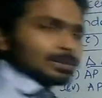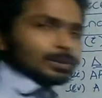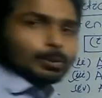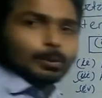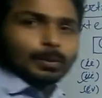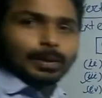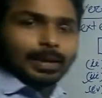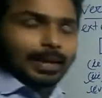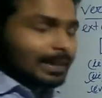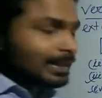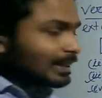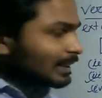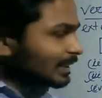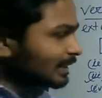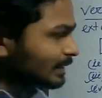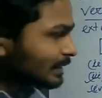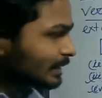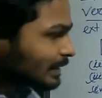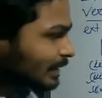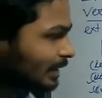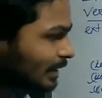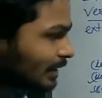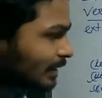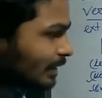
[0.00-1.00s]
Do you get
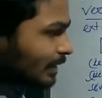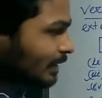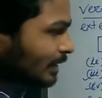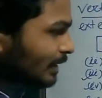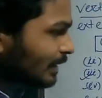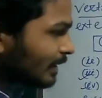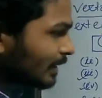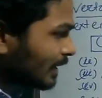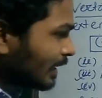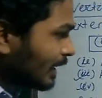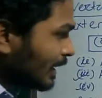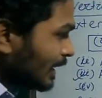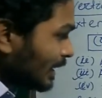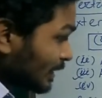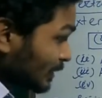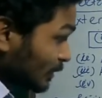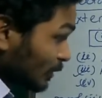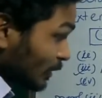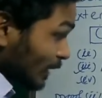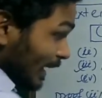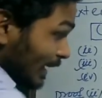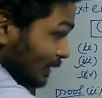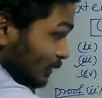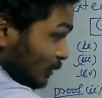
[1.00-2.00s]
it?
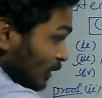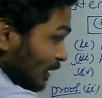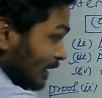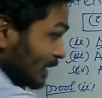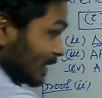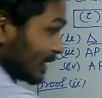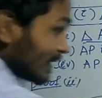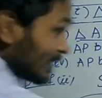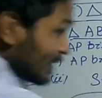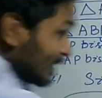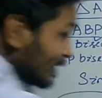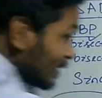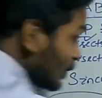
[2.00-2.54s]
So actually this